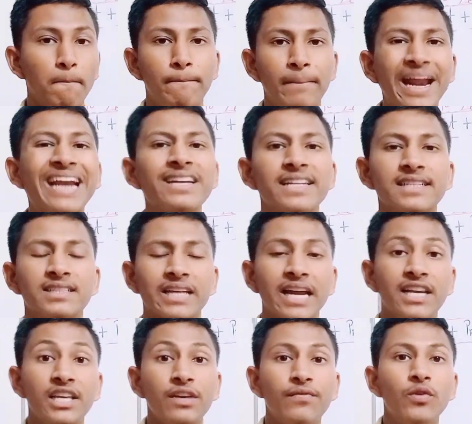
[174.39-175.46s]
practice, and
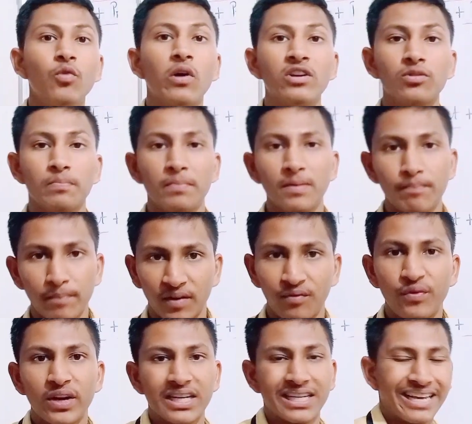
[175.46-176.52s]
if you want to be
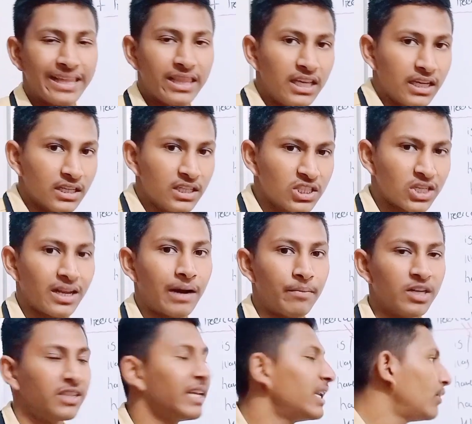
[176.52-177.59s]
perfect in English
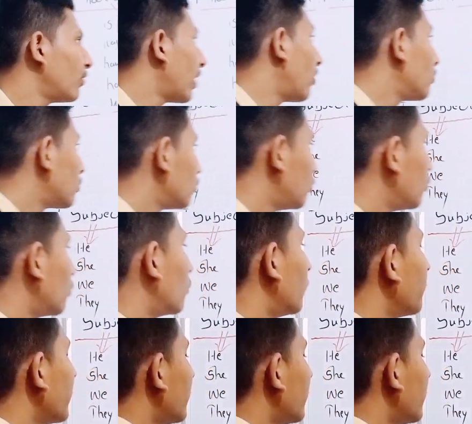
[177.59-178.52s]
grammar, then you have to do